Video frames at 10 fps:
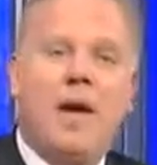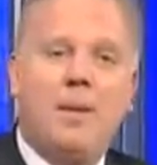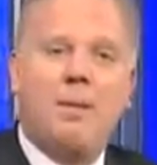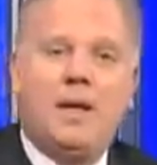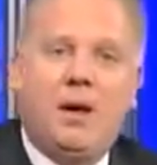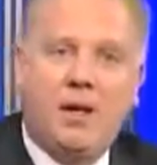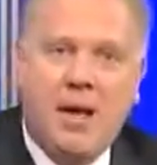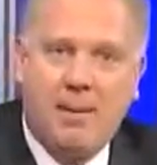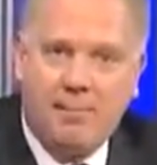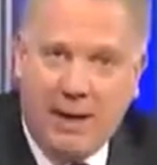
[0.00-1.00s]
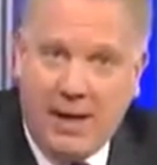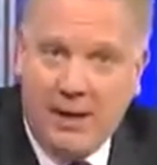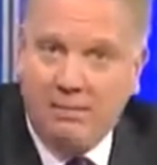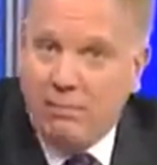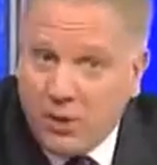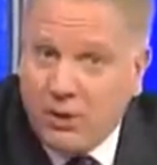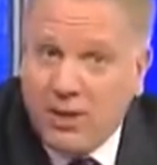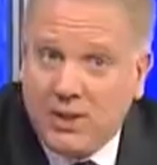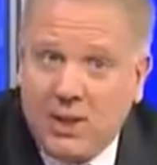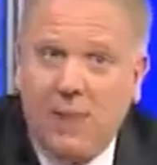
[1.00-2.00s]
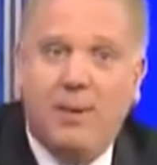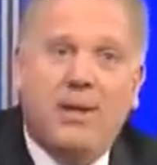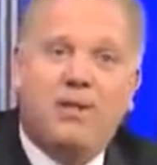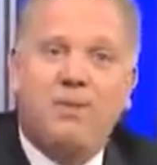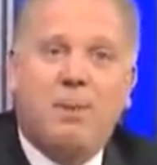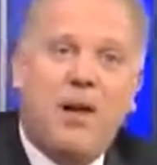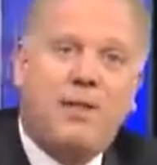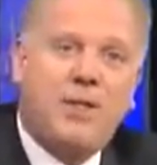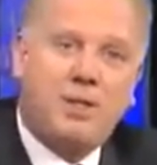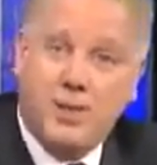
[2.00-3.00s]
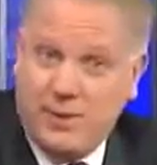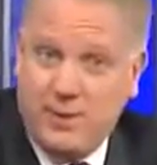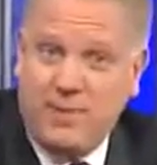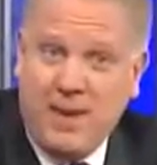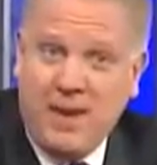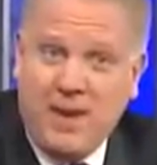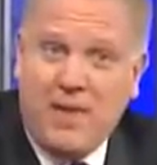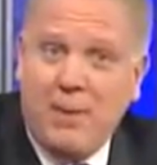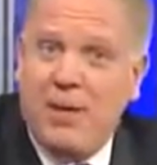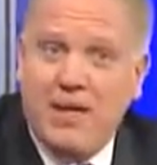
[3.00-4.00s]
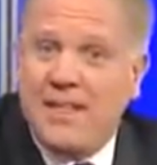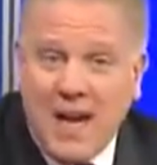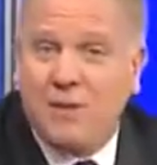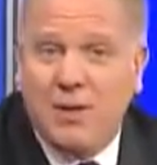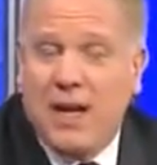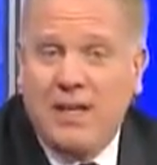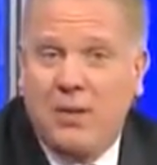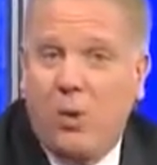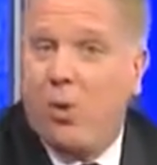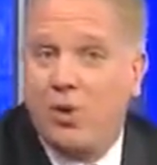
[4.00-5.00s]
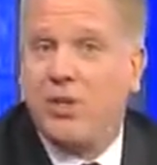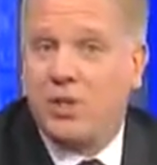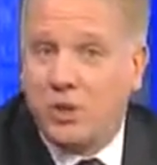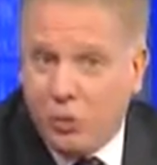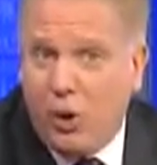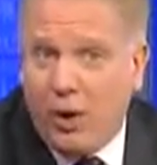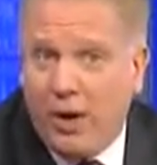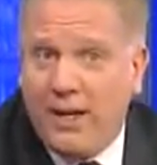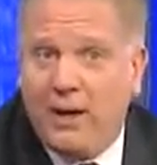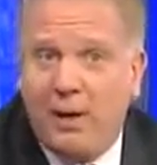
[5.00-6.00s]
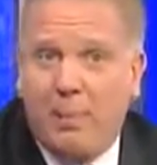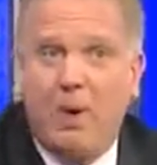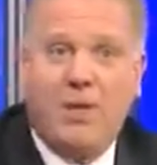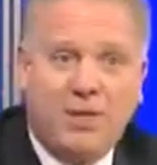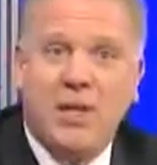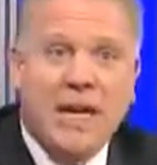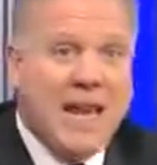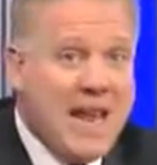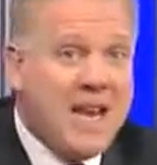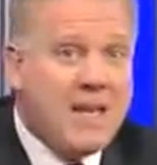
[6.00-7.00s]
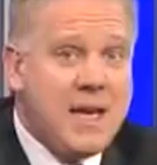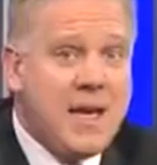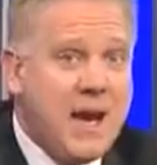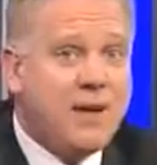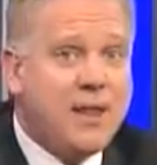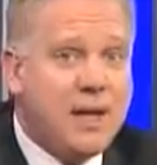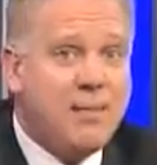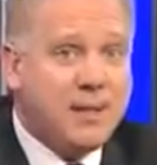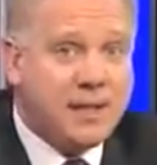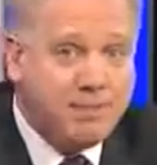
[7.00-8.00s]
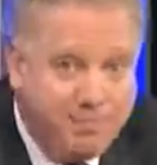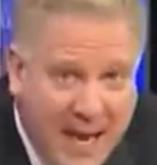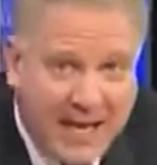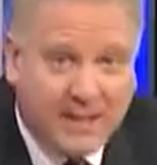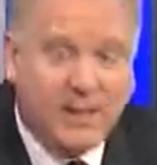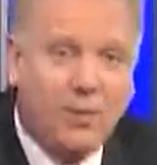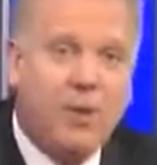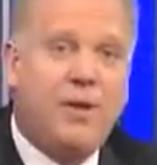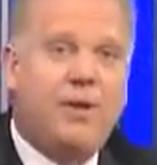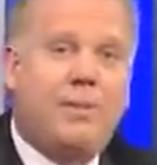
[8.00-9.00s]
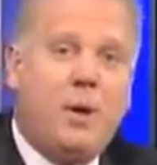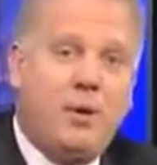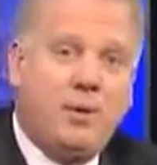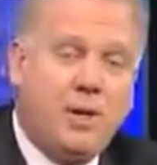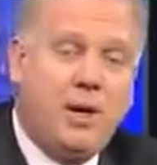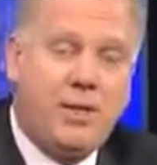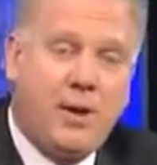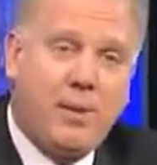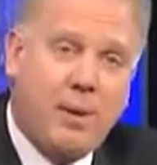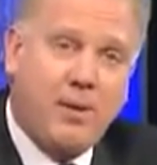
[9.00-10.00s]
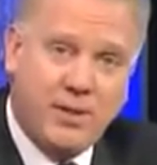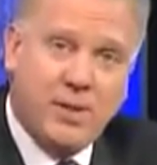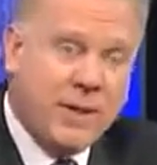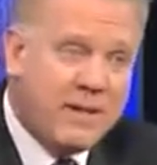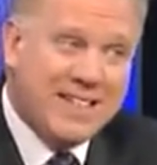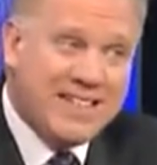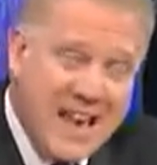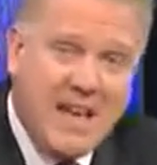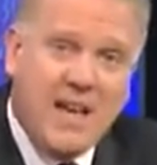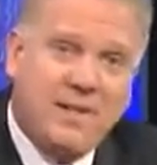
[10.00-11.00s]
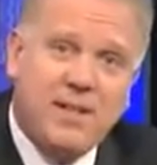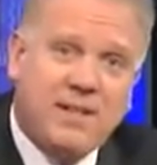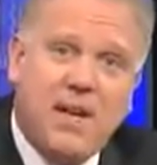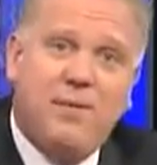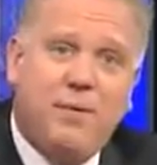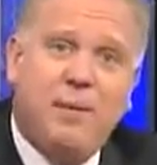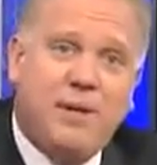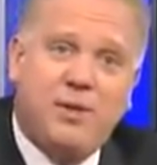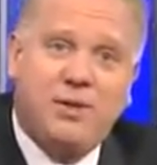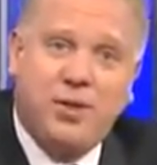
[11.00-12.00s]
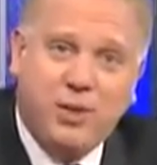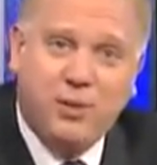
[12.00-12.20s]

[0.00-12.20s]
and a PR campaign using celebrities and politicians. They would indoctrinate or destroy their opponents. Anything and everything but debate with their opponents. Does any of this sound familiar to